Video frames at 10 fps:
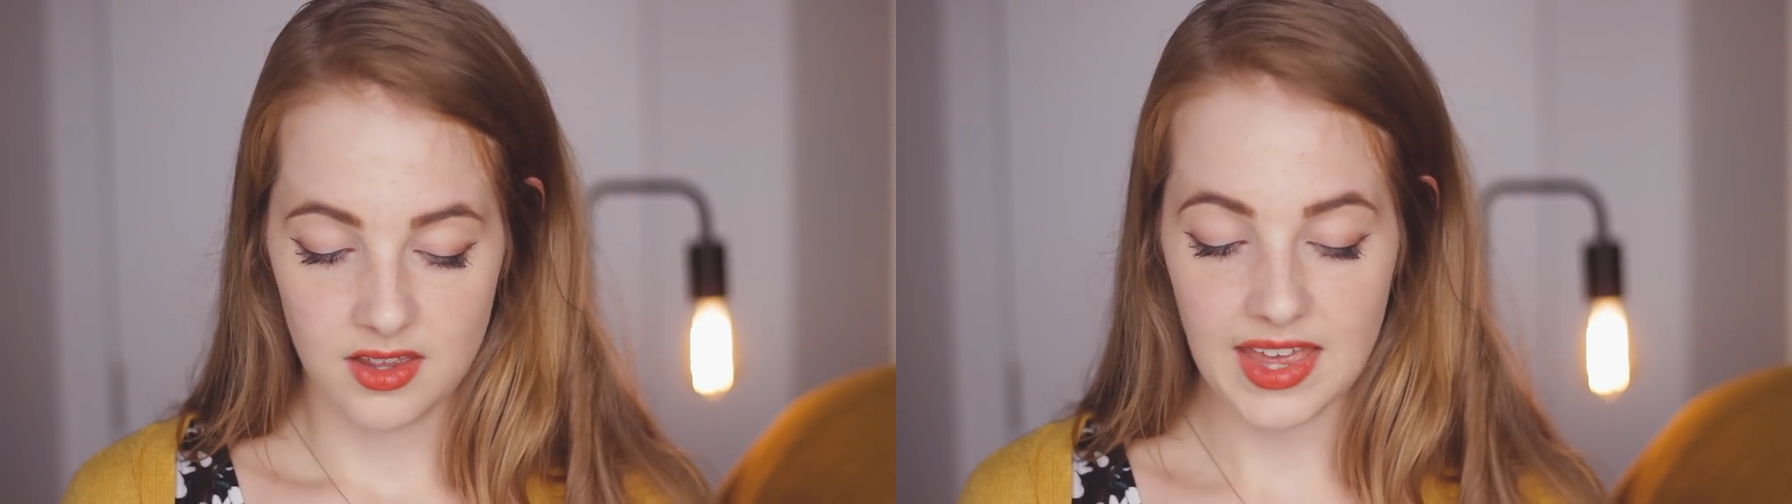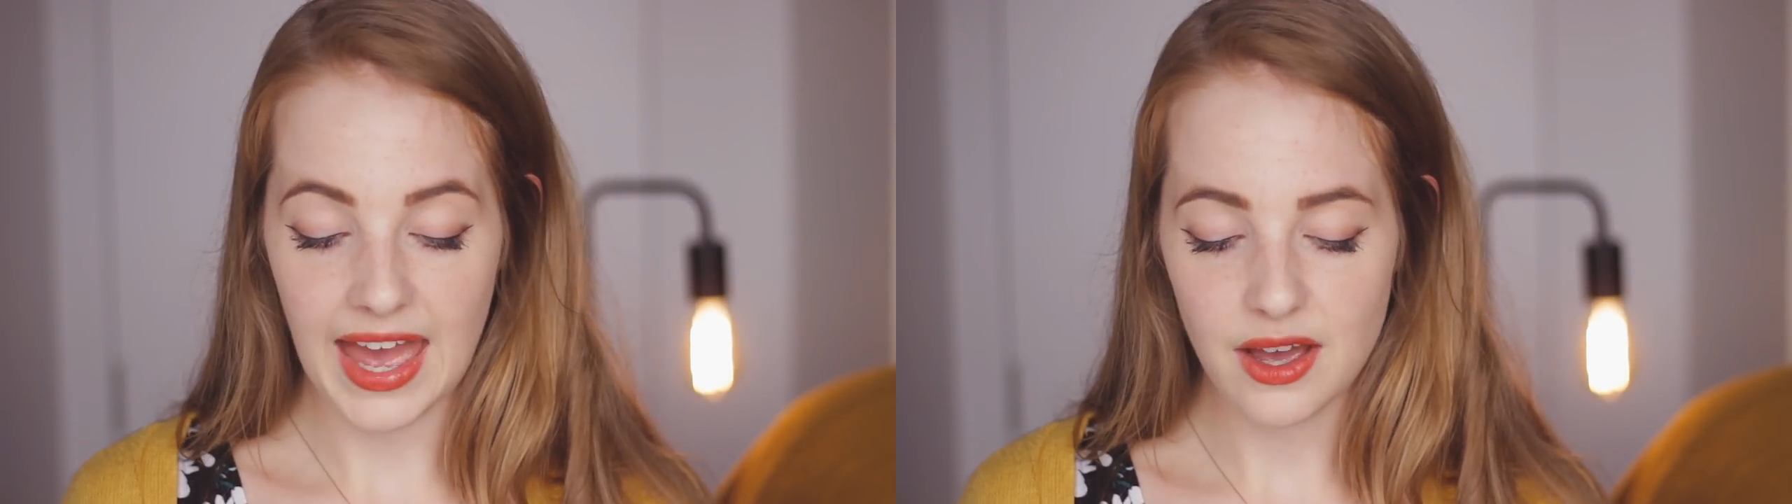
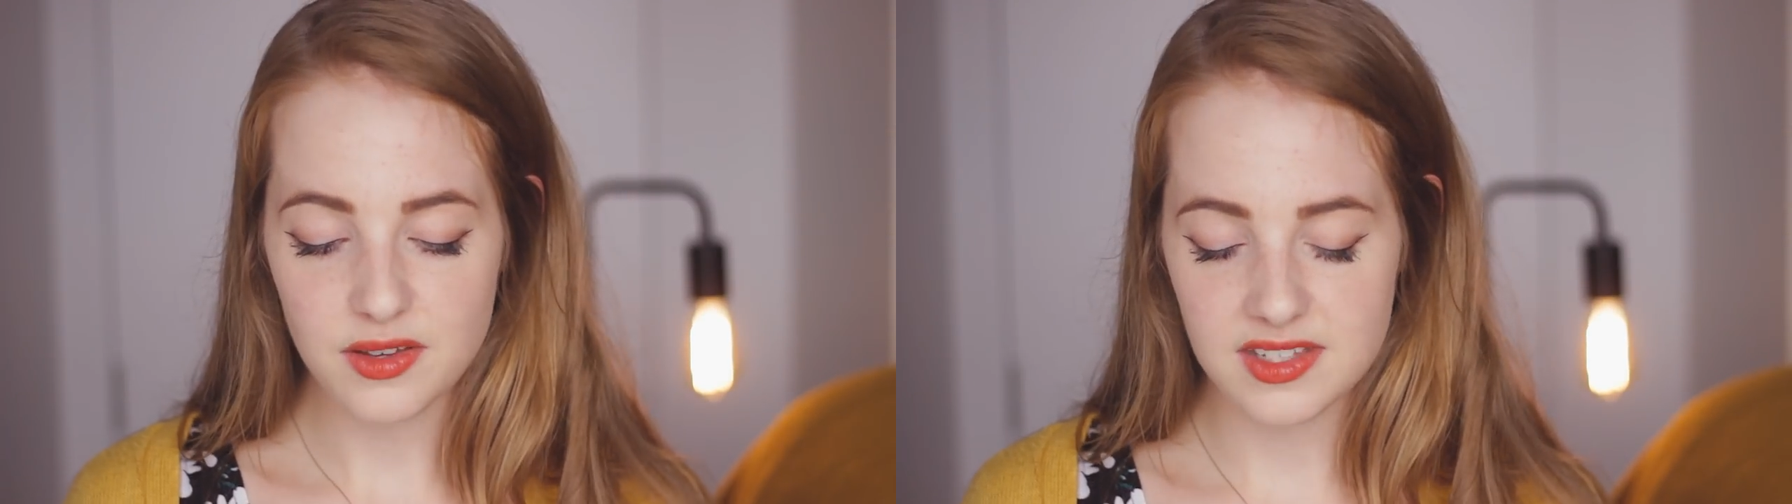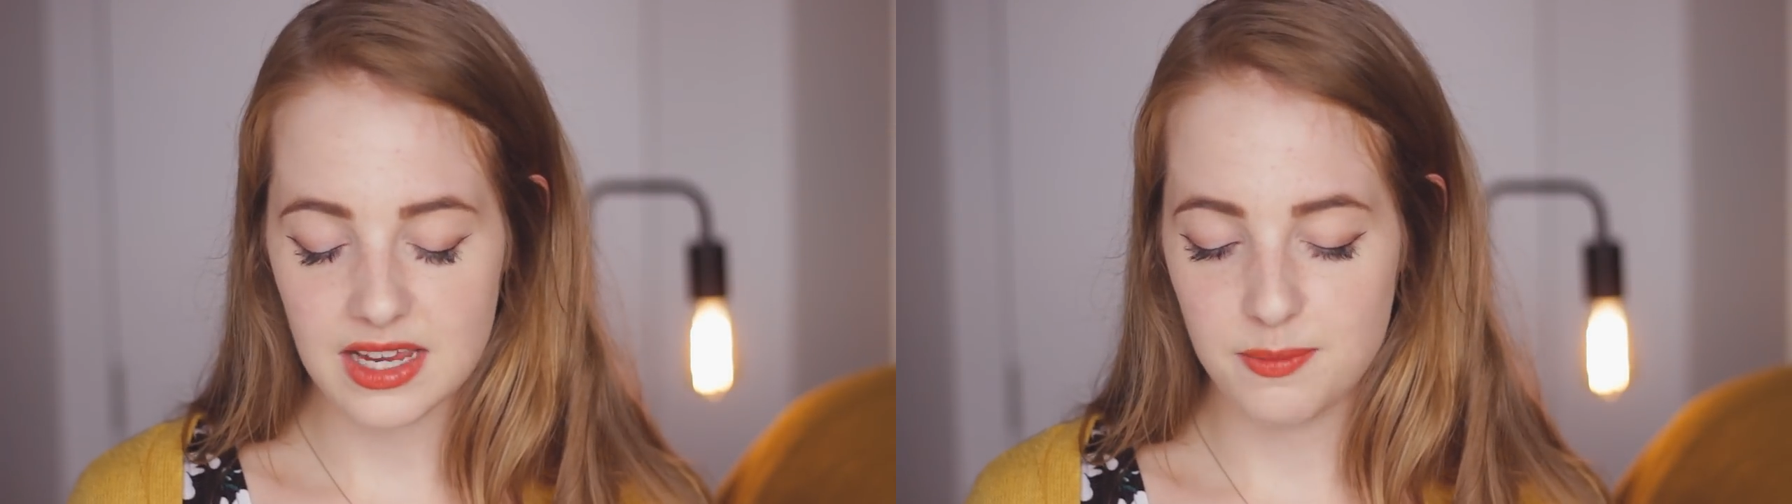The
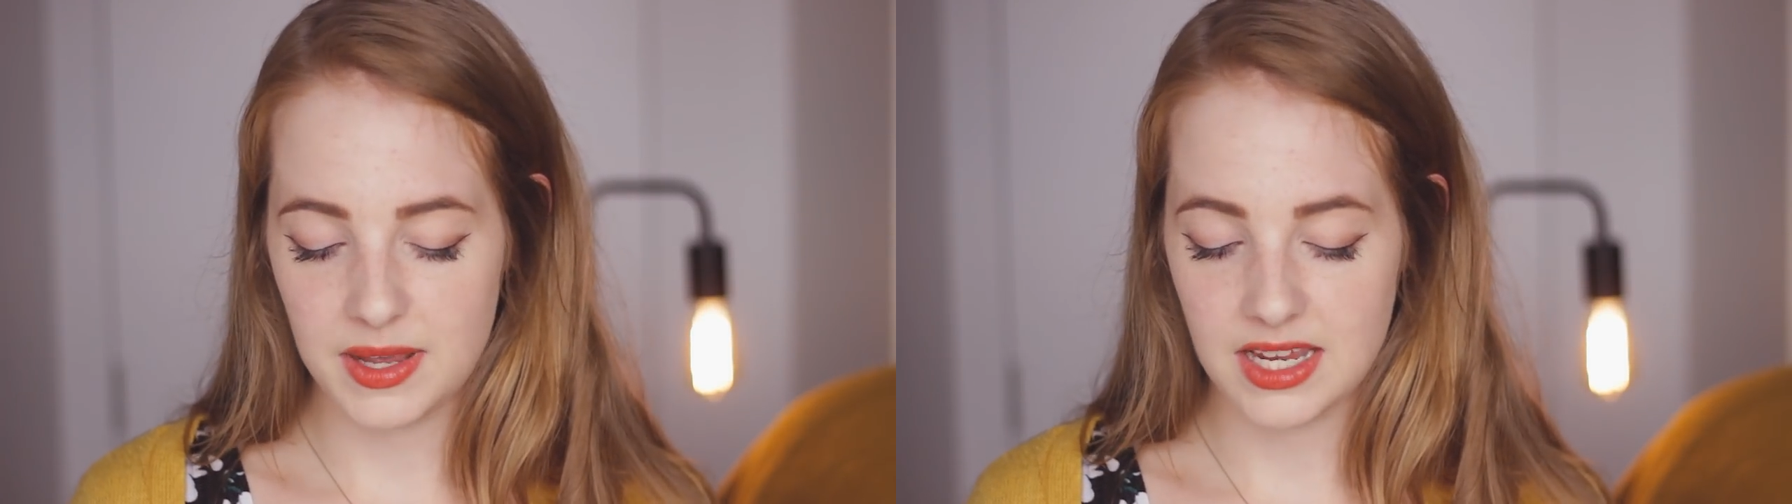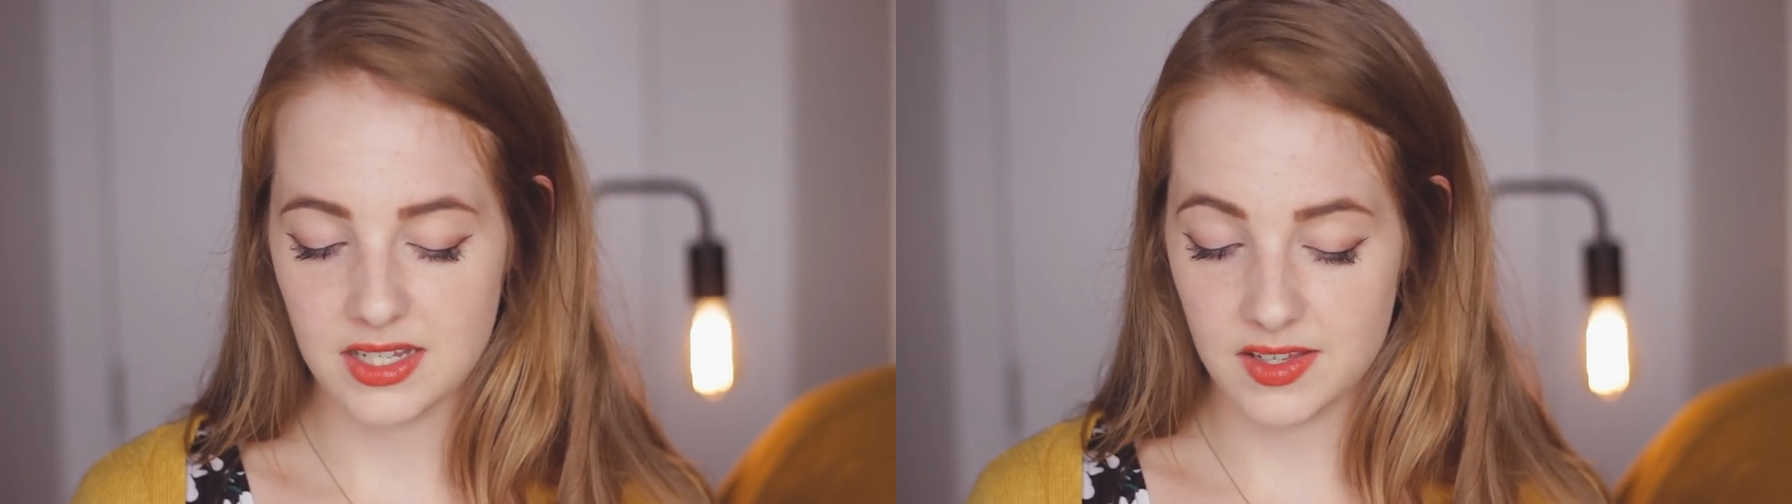house Dad
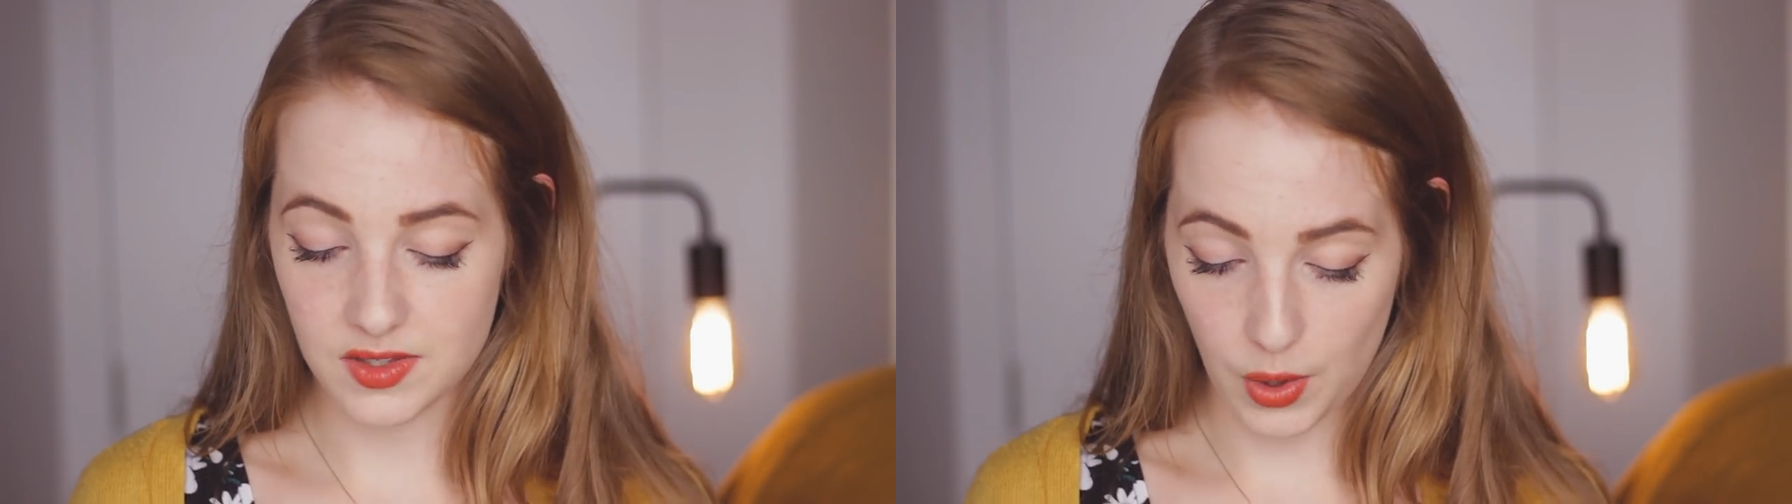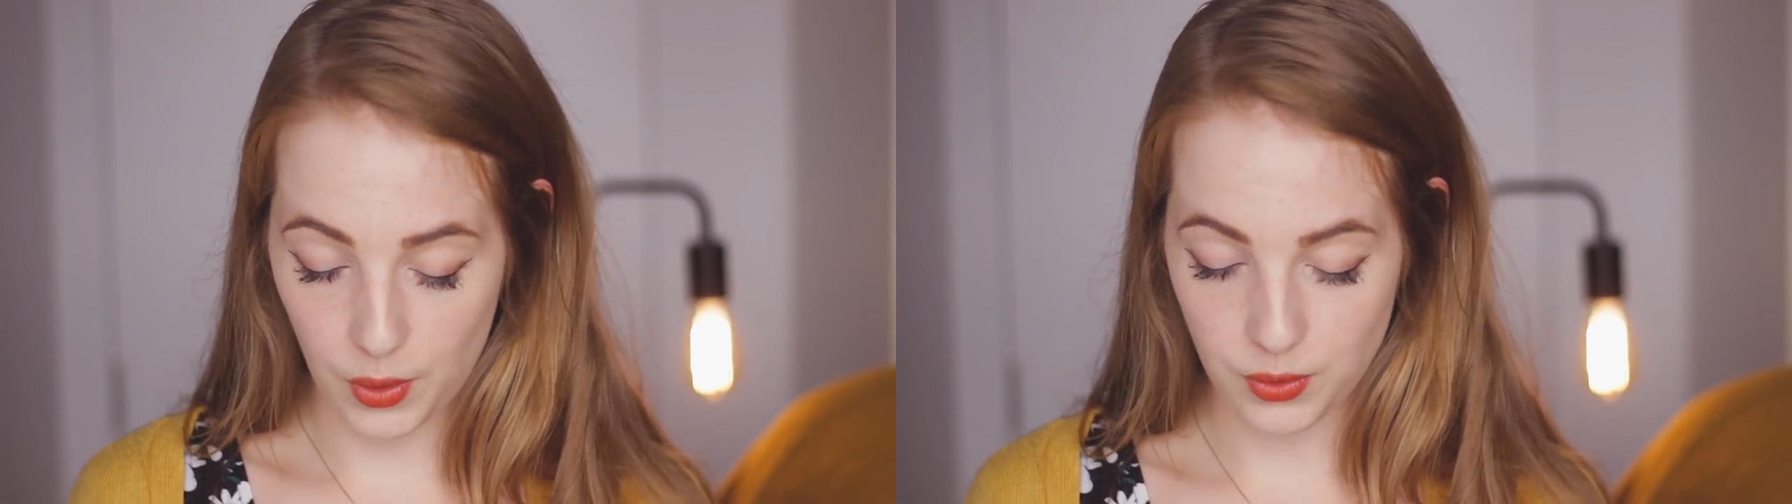picked
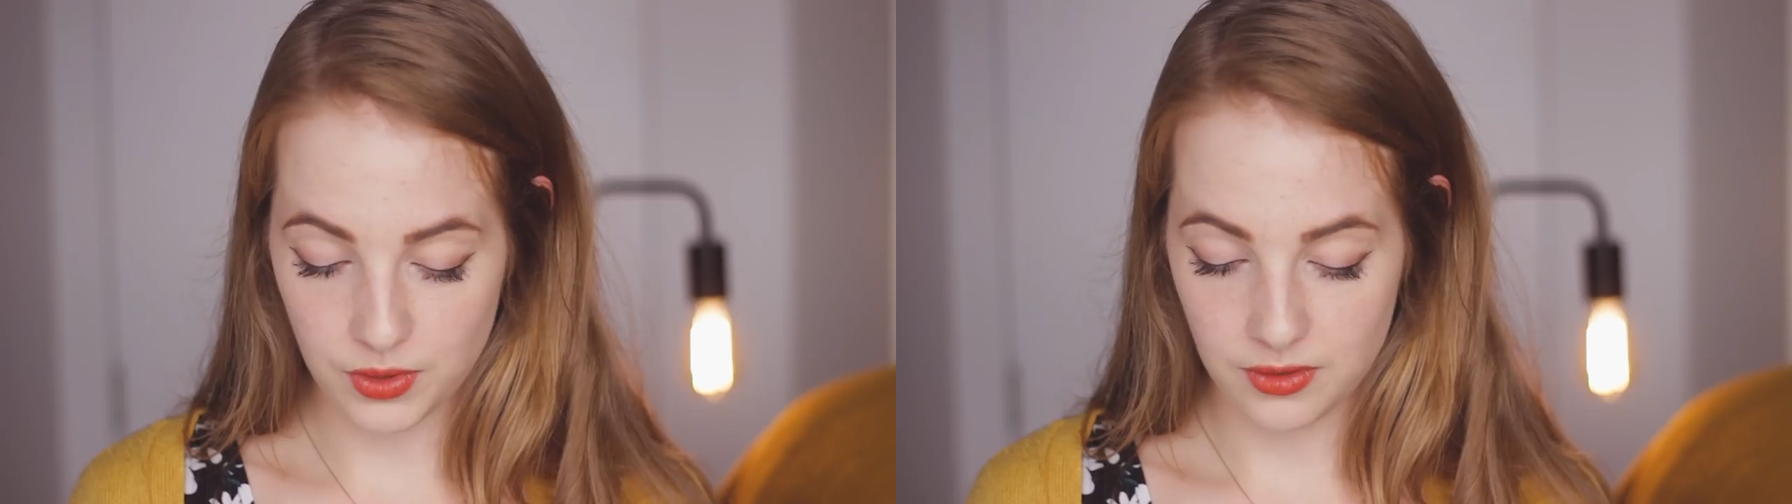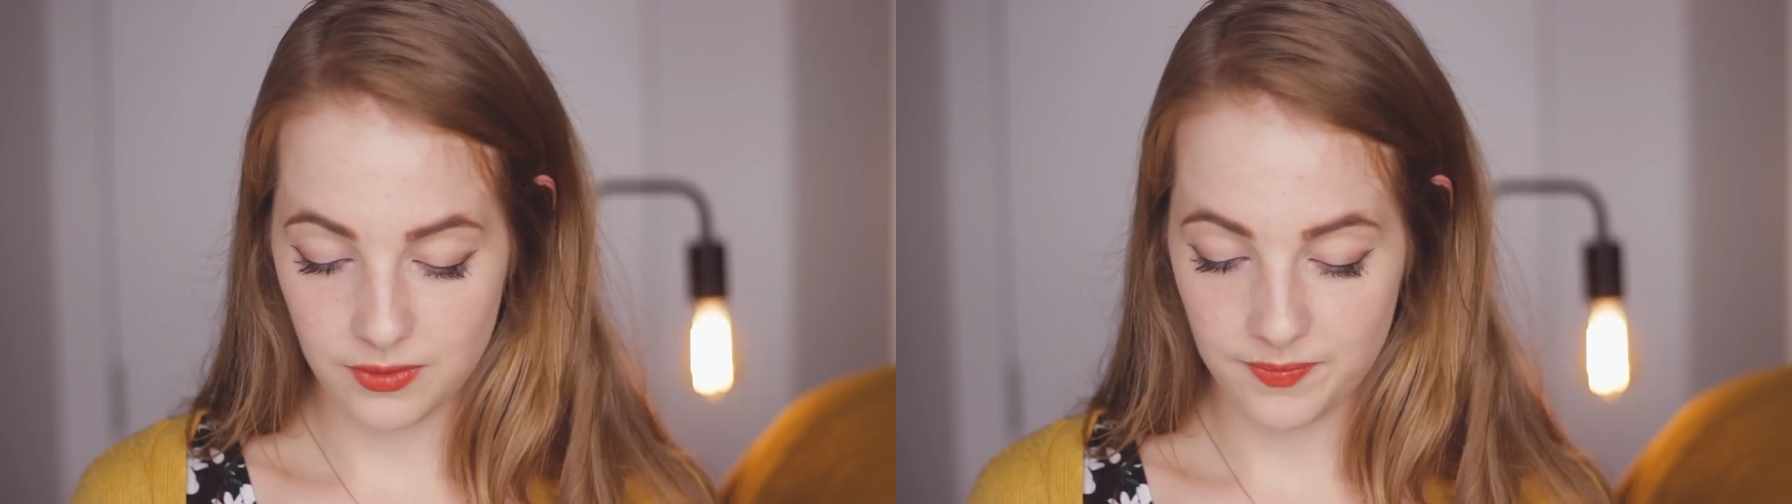is old.